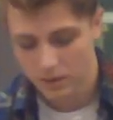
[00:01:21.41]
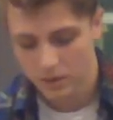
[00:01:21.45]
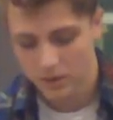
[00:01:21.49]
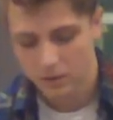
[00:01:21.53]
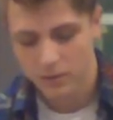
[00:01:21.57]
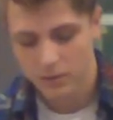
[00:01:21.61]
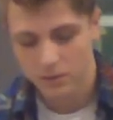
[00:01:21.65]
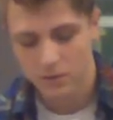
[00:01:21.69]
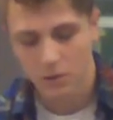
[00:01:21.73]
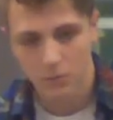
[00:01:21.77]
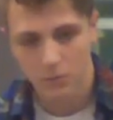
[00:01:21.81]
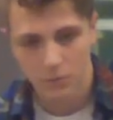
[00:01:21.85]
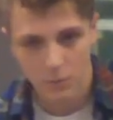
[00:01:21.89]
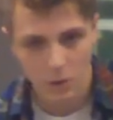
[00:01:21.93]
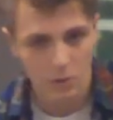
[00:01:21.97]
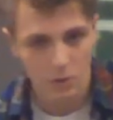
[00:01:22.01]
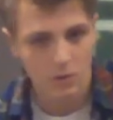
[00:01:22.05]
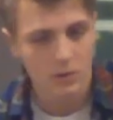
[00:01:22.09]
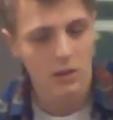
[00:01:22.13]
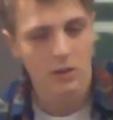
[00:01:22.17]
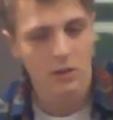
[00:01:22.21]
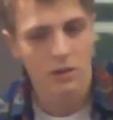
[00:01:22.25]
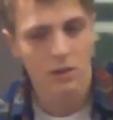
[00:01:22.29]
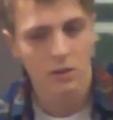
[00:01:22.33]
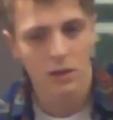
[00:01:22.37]
the sort of
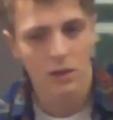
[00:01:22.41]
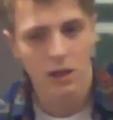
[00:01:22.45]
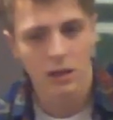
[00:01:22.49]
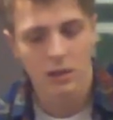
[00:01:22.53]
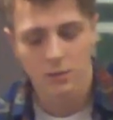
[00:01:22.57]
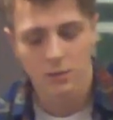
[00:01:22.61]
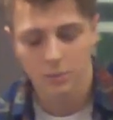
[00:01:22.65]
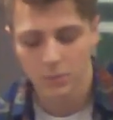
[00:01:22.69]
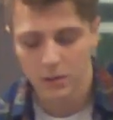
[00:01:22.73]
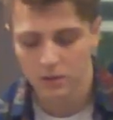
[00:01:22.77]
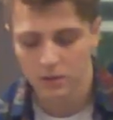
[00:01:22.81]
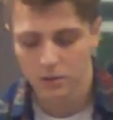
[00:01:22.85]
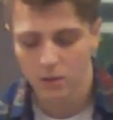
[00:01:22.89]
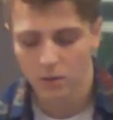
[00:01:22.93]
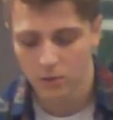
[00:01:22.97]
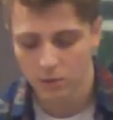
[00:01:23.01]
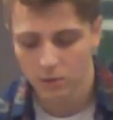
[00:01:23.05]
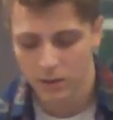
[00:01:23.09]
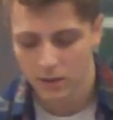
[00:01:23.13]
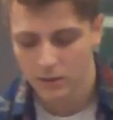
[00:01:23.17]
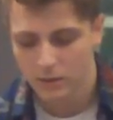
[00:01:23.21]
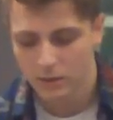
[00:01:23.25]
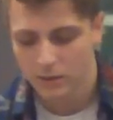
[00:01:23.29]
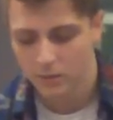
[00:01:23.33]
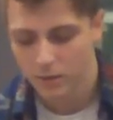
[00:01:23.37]
music you'd like to be sort of
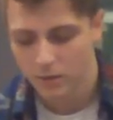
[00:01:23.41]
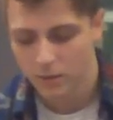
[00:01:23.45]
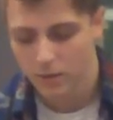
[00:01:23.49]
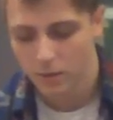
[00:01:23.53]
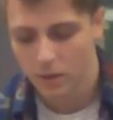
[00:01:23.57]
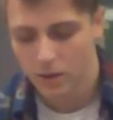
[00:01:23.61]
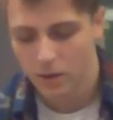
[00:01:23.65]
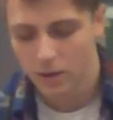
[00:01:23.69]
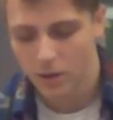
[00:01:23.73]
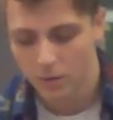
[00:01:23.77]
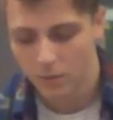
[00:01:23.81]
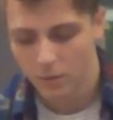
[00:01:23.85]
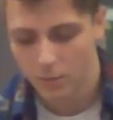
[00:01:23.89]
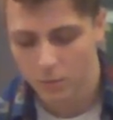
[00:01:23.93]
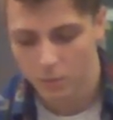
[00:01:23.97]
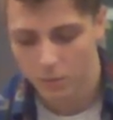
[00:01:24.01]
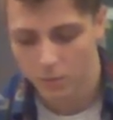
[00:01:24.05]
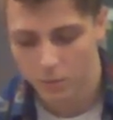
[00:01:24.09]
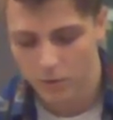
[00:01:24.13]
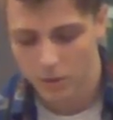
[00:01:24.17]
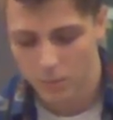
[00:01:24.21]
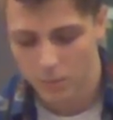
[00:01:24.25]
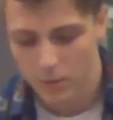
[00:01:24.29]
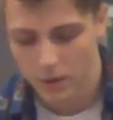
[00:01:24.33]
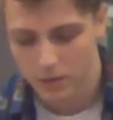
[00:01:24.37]
creating
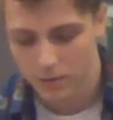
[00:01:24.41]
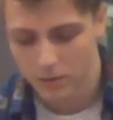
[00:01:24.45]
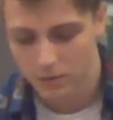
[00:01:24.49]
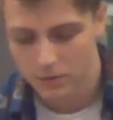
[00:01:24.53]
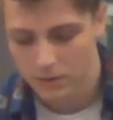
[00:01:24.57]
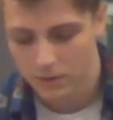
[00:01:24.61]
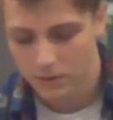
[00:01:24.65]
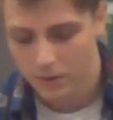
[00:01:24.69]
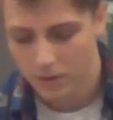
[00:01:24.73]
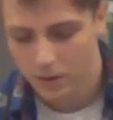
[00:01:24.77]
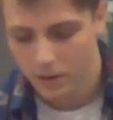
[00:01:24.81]
with your bands.